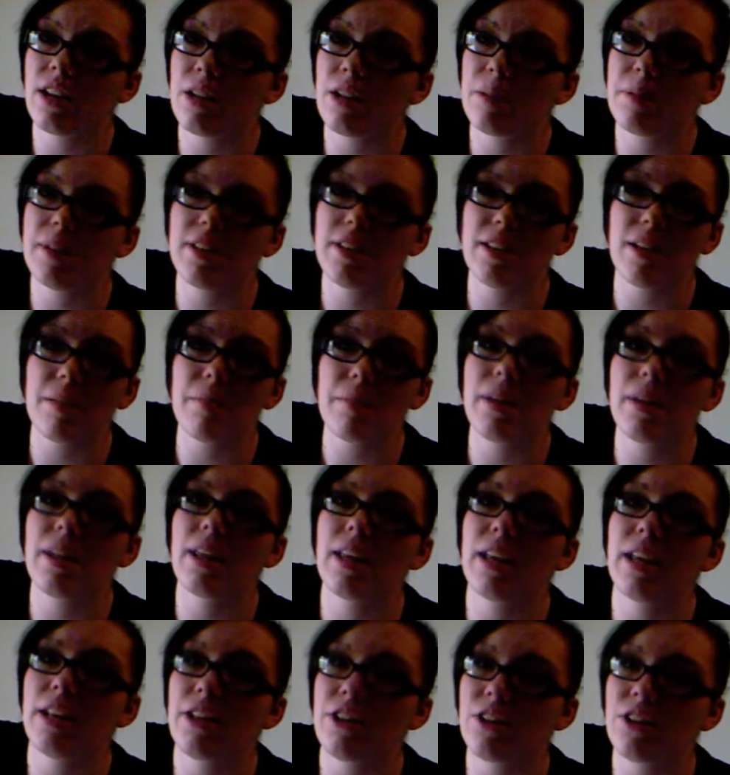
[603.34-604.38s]
be somebody
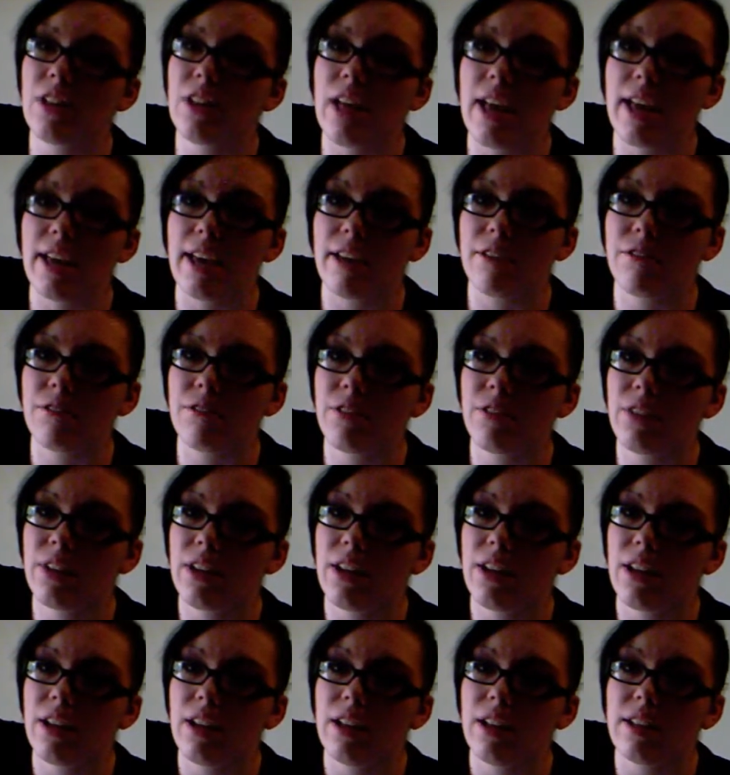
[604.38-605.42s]
in your life
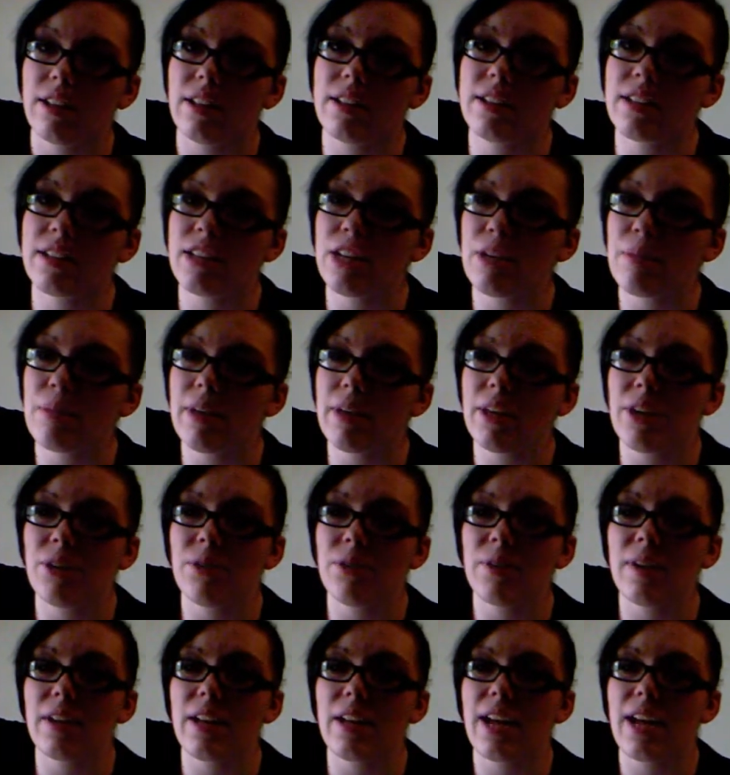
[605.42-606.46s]
that's gonna make you
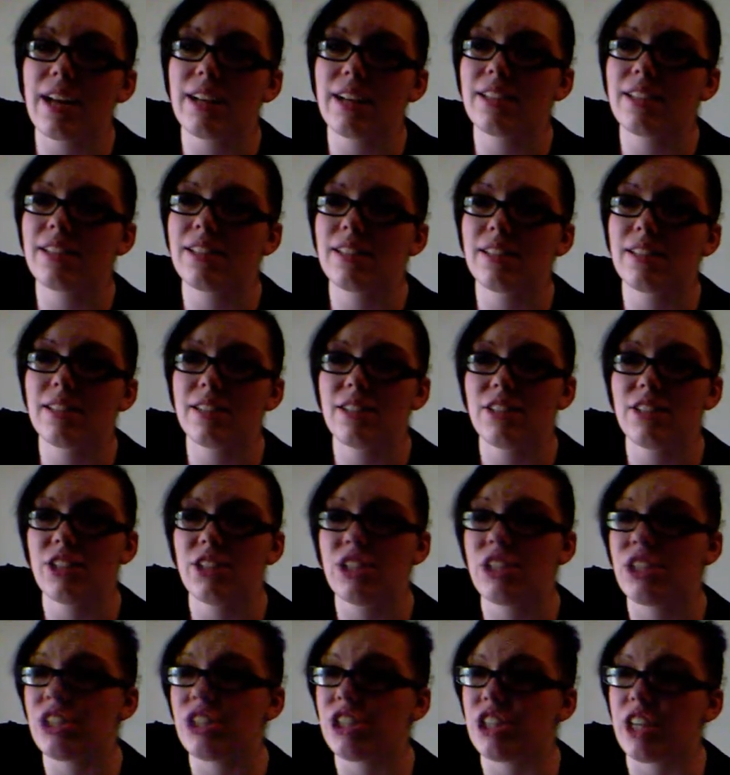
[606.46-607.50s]
realize,
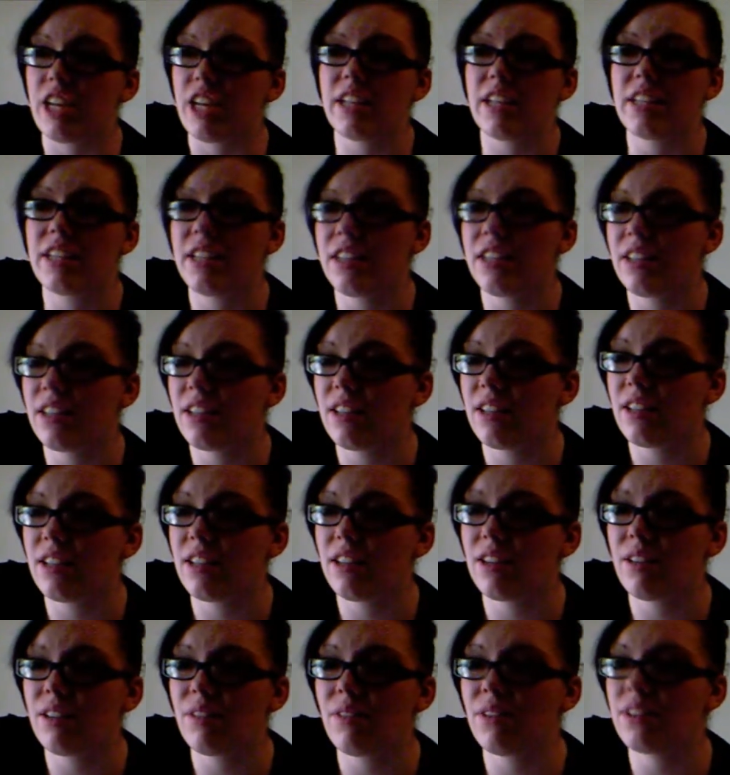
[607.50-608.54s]
shit,
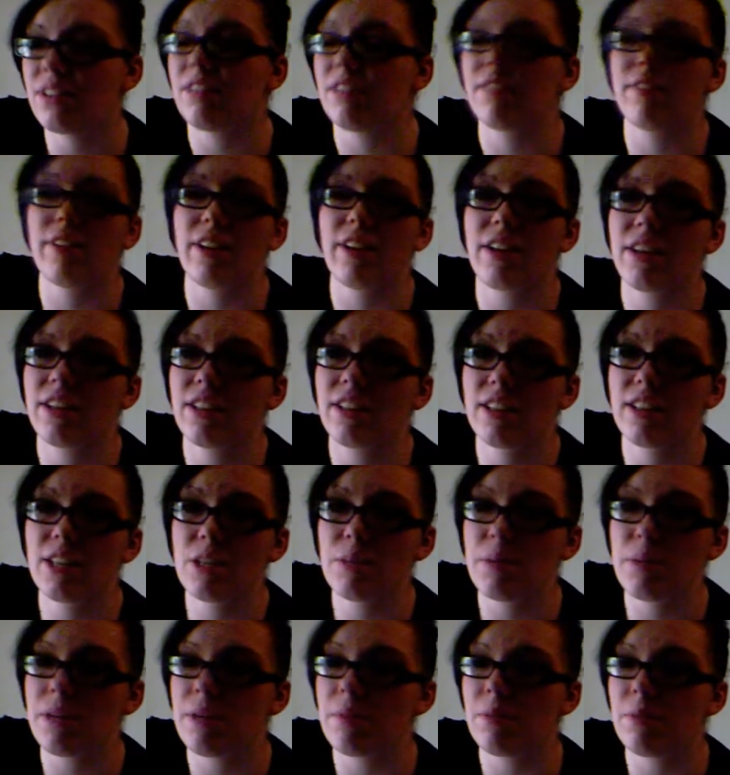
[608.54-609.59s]
what the fuck? These
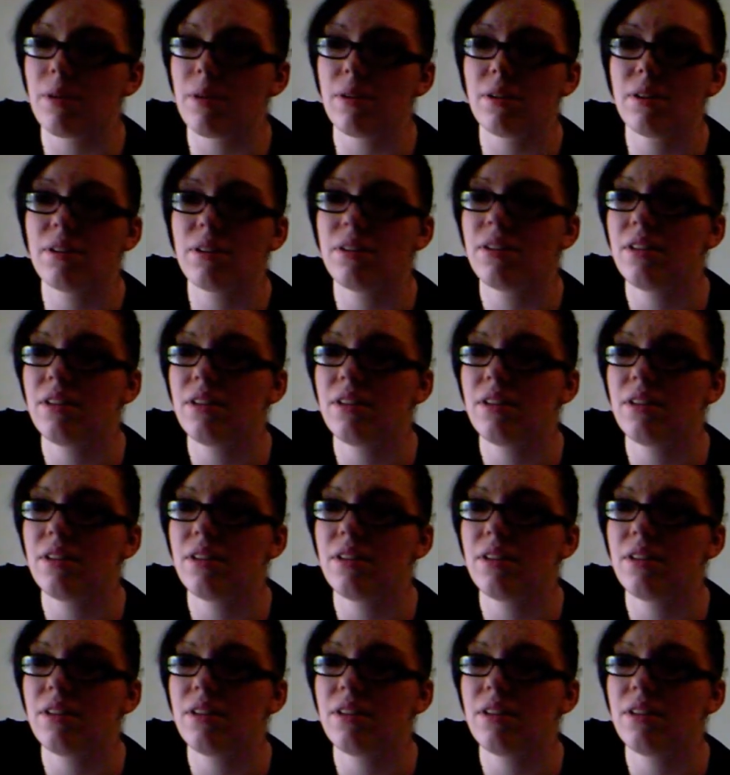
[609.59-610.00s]
people,